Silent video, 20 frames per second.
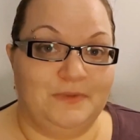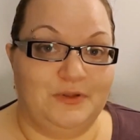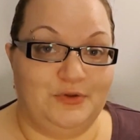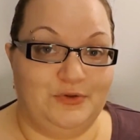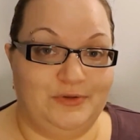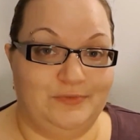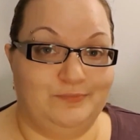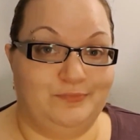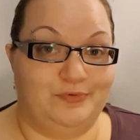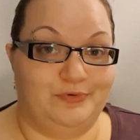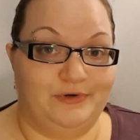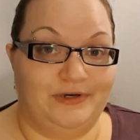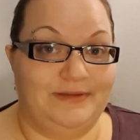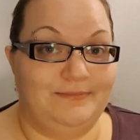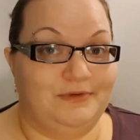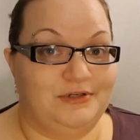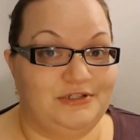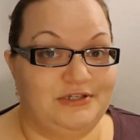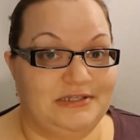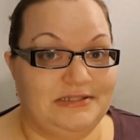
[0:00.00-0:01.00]
you can pretty
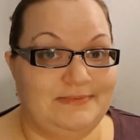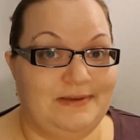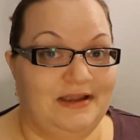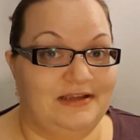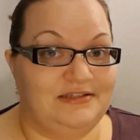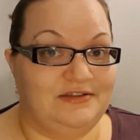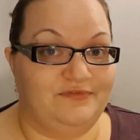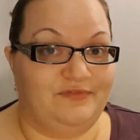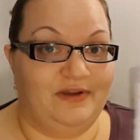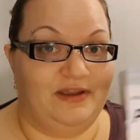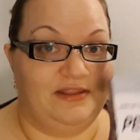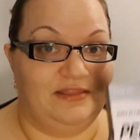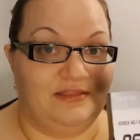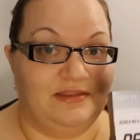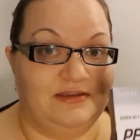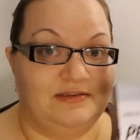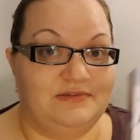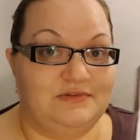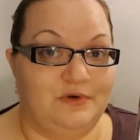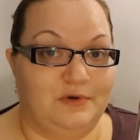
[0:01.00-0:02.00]
much expect to find
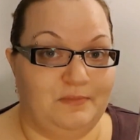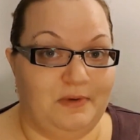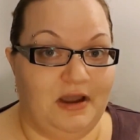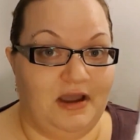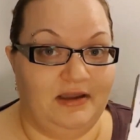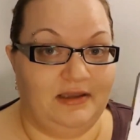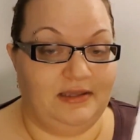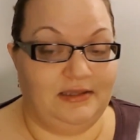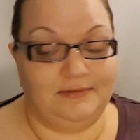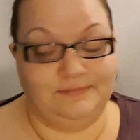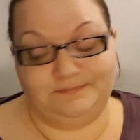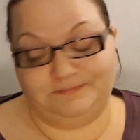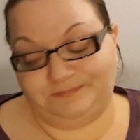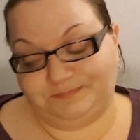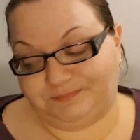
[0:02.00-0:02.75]
this or Pocky.